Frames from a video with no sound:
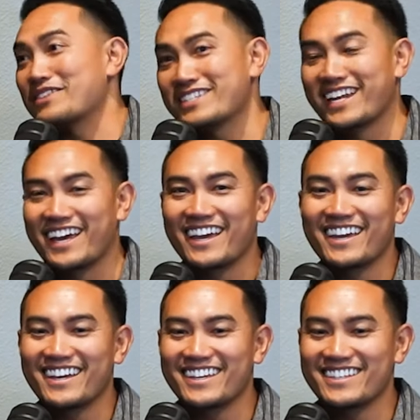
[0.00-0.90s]
in today
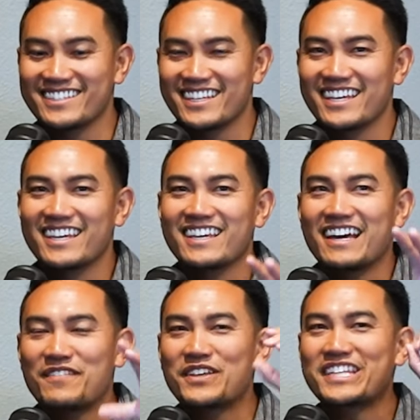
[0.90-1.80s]
is, I
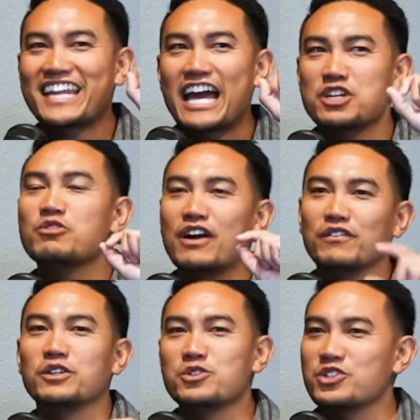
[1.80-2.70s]
feel like the natural
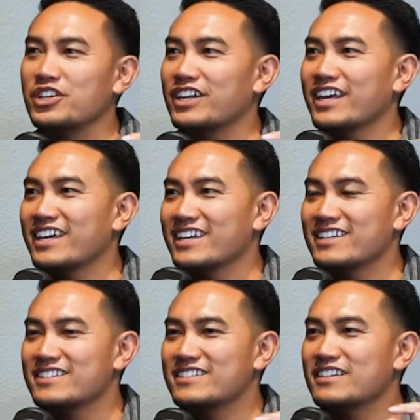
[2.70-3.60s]
evolution
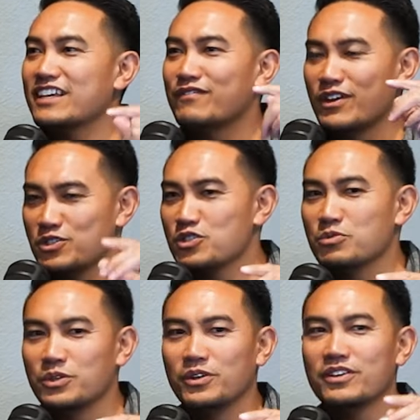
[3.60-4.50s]
is investors
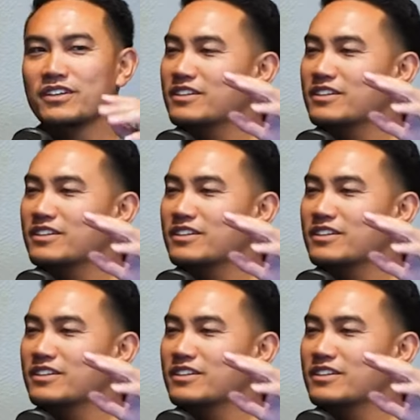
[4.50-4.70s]
will